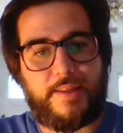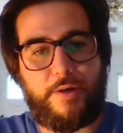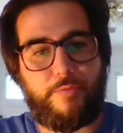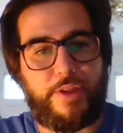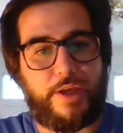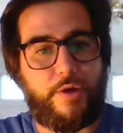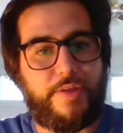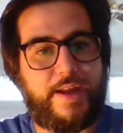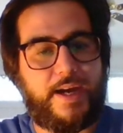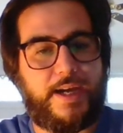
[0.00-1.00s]
They don't really go
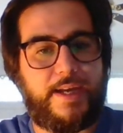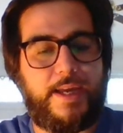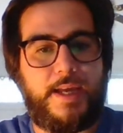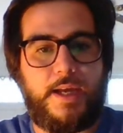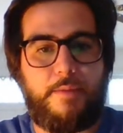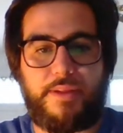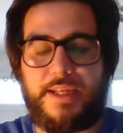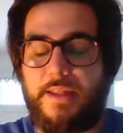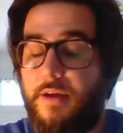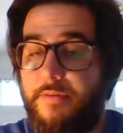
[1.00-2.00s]
that high, but
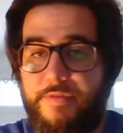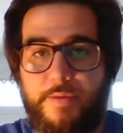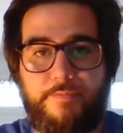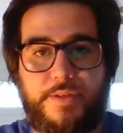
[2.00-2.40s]
they love them.